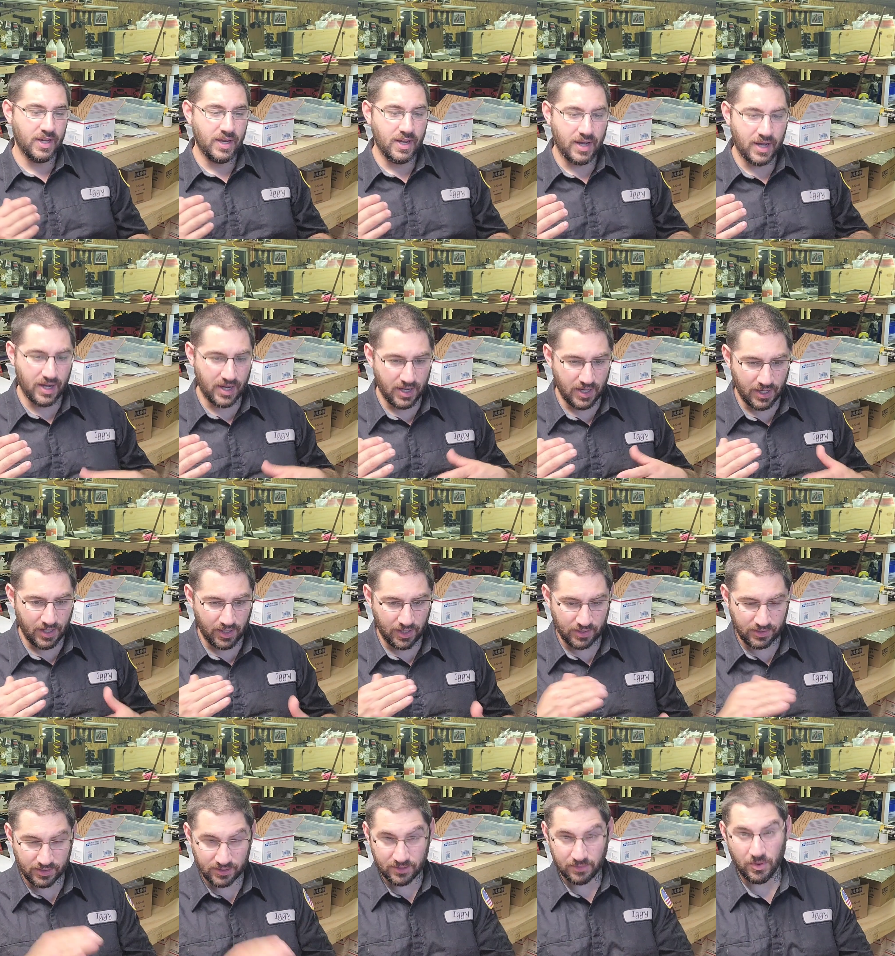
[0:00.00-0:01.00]
I
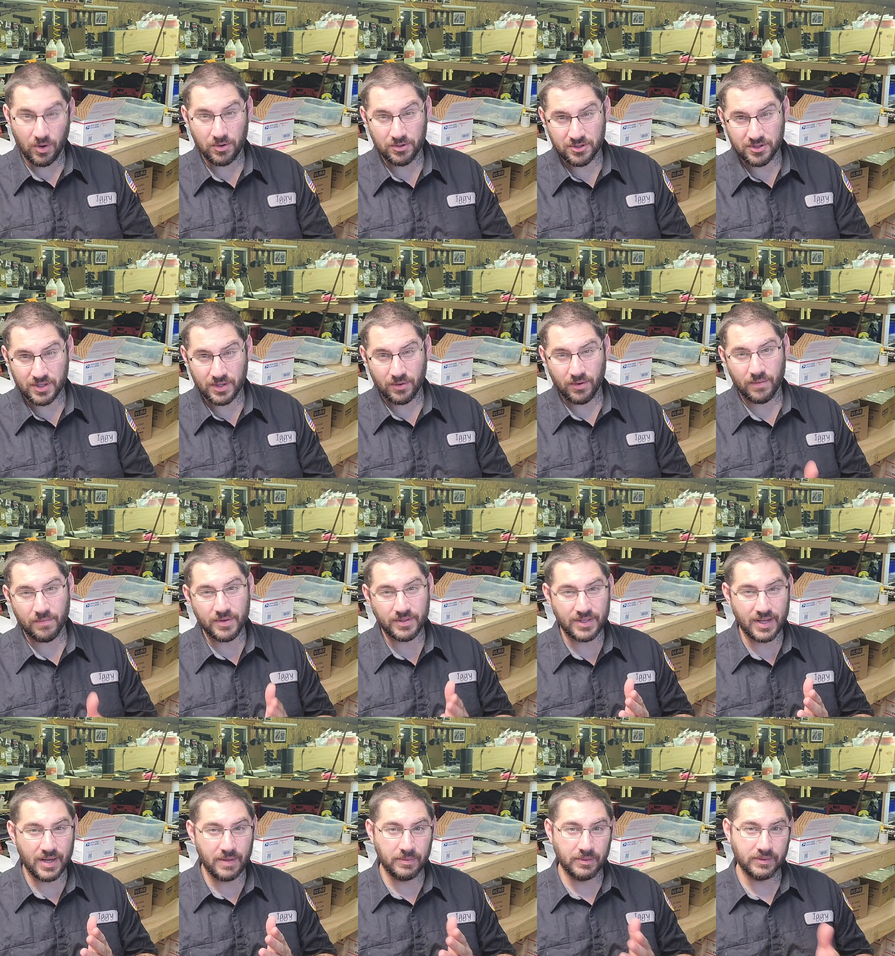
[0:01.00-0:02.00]
did some holsters that were on my
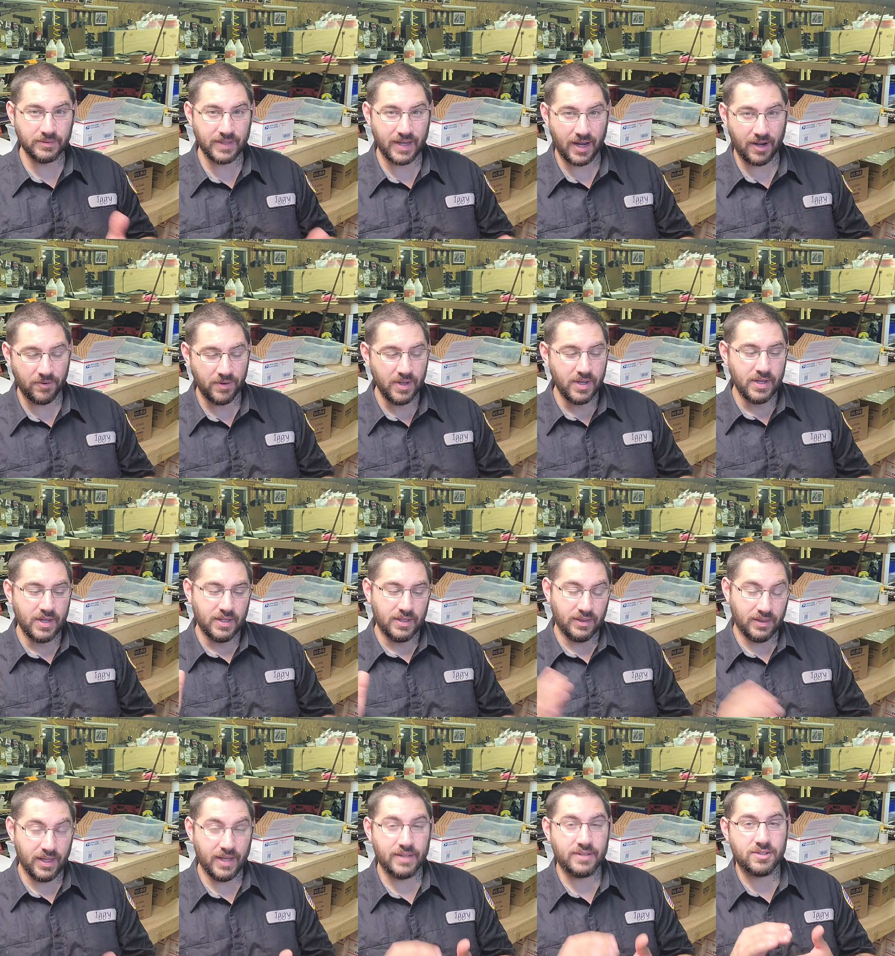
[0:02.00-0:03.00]
table. Now,
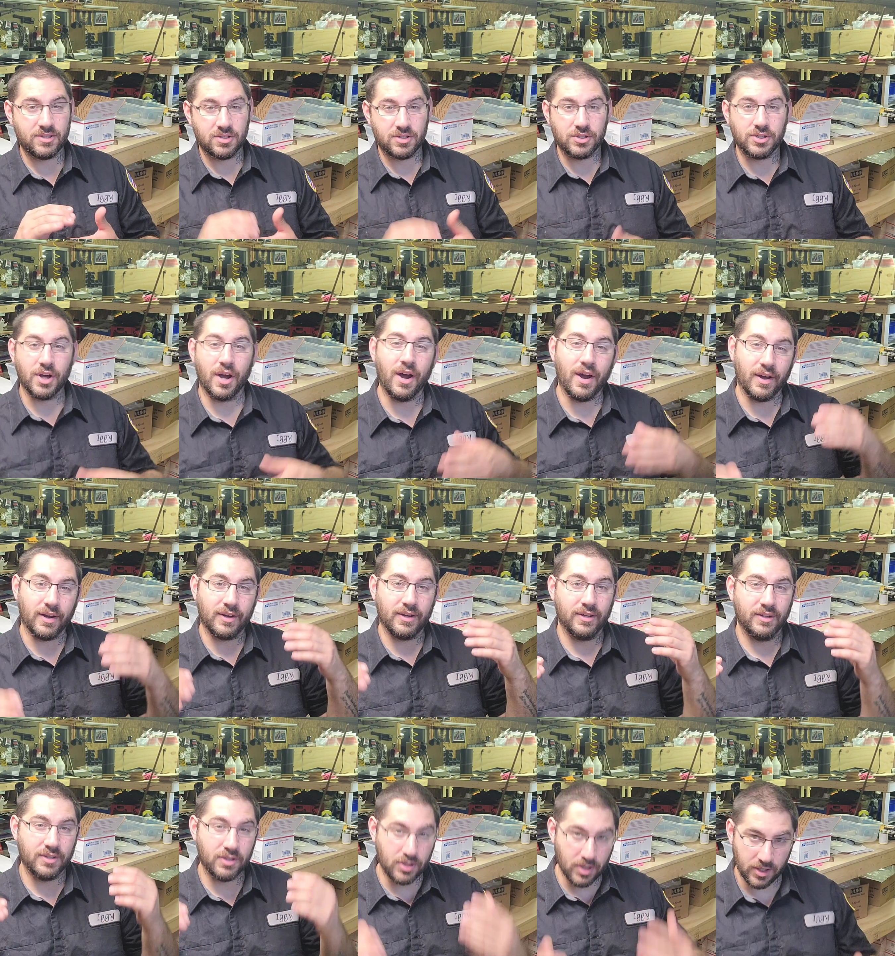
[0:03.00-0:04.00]
let's talk
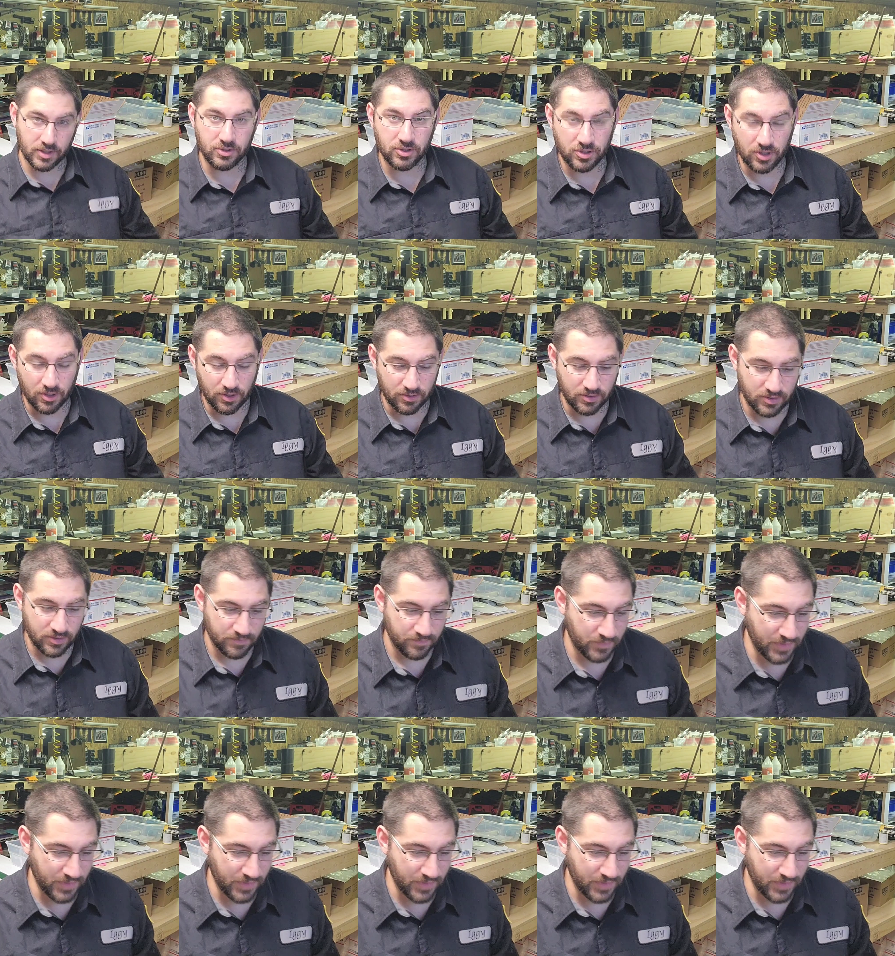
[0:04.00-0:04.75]
gun shows.